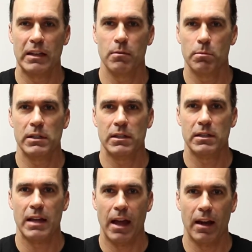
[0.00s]
in
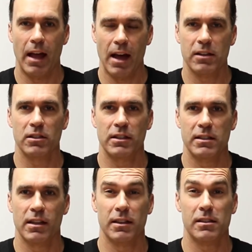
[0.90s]
business and actually
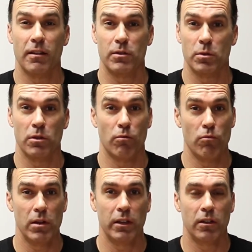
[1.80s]
selling stuff. So it's a
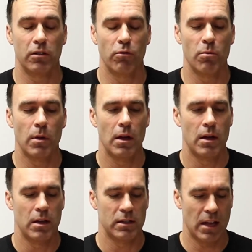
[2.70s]
really good group
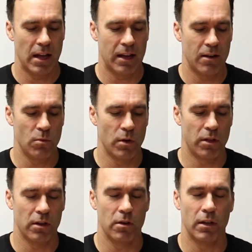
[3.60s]
to hang out
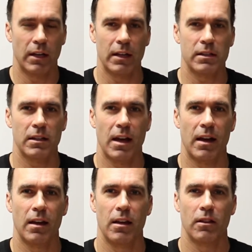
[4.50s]
with, and you can get to
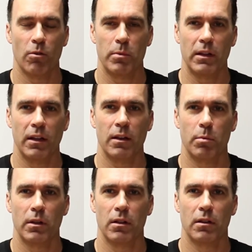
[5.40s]
that. There'll be a link,
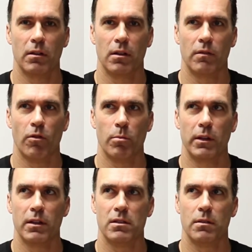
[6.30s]
but
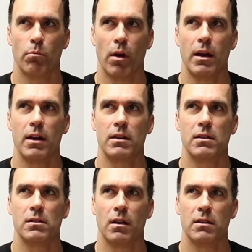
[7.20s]
verbally it's
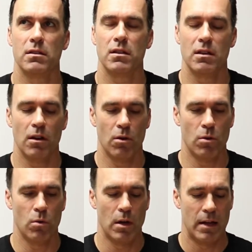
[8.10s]

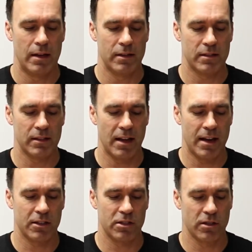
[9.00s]

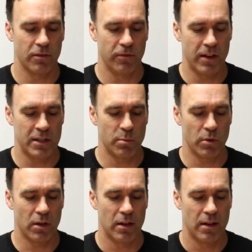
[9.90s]

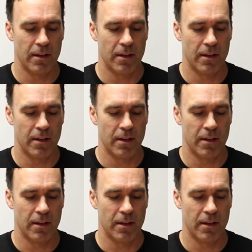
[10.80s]
Brightideas.co/Facebook.